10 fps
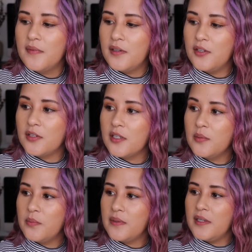
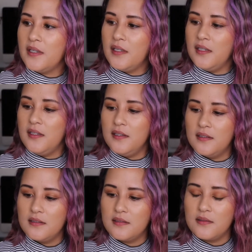Europe in
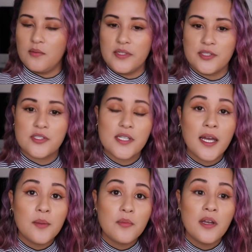
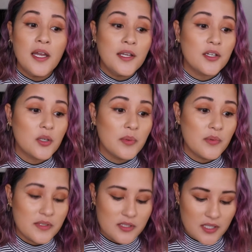wintertime. Europe in
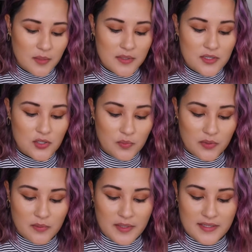wintertime is
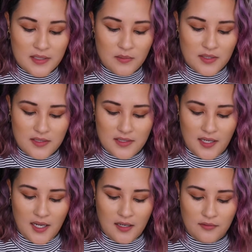super amazing because they
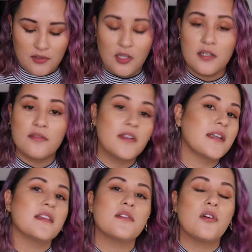have a lot of
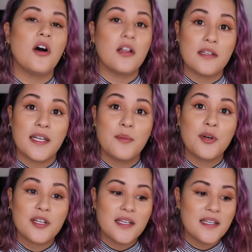like little holiday
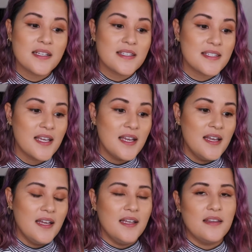markets,
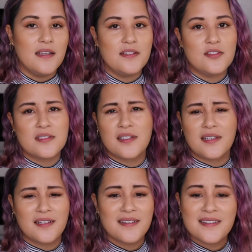and they just
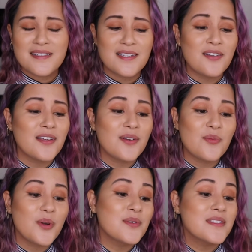like sell like
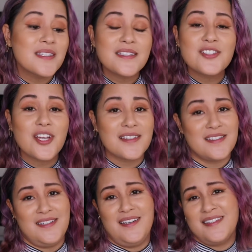roasted
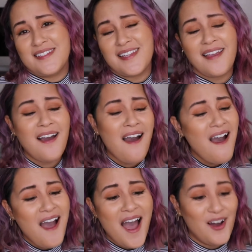chestnuts. Like,
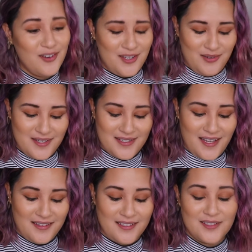how cute is
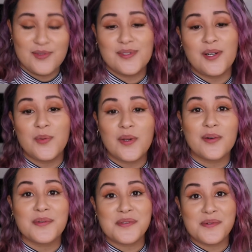that? Like, Tucson, we
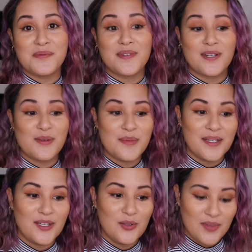don't do very many
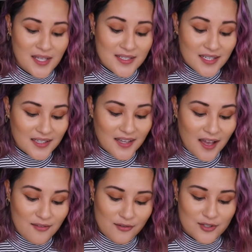cute things like
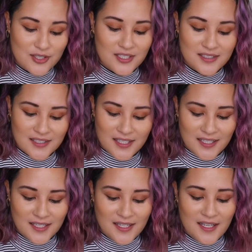that, unfortunately.